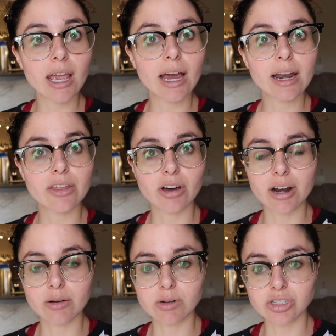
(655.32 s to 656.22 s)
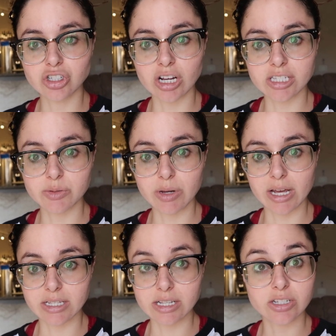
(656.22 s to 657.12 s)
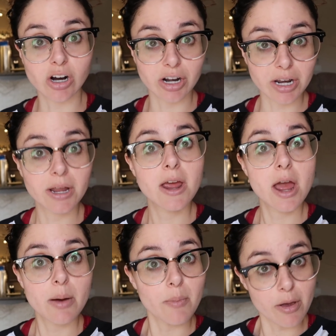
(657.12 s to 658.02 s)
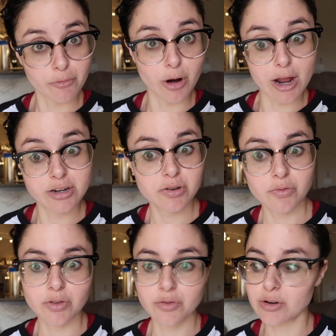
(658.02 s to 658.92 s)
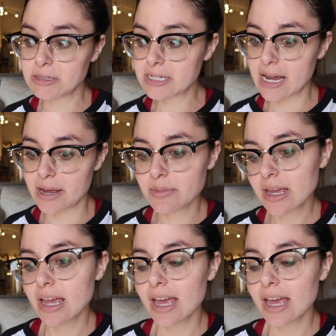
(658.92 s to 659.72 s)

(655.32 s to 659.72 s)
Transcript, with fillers: and I thought it was just because I started my friend for the first time.